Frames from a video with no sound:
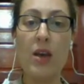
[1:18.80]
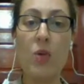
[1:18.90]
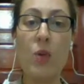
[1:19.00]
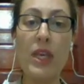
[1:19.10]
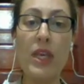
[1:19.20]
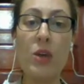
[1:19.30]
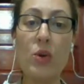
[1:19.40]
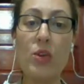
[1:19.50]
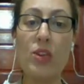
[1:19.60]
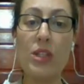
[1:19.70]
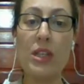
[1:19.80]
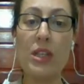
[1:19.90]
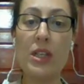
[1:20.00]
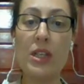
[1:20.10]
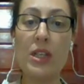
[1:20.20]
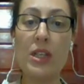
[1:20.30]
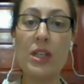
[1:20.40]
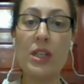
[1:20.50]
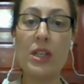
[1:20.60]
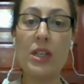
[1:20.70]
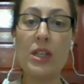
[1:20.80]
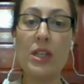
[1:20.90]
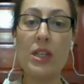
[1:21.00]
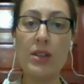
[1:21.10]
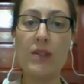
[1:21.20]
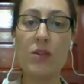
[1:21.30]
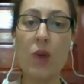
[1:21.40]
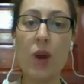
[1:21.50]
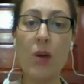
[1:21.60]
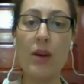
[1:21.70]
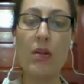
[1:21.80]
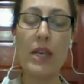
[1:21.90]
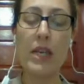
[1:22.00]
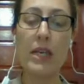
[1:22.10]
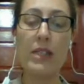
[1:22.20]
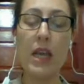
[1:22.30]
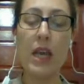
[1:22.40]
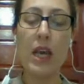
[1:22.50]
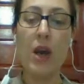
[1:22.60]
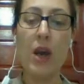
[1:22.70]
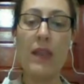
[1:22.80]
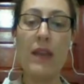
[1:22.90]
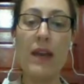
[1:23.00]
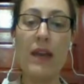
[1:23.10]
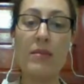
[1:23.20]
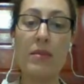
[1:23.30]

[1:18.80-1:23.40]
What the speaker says: we could see but by ourselves through our colleagues that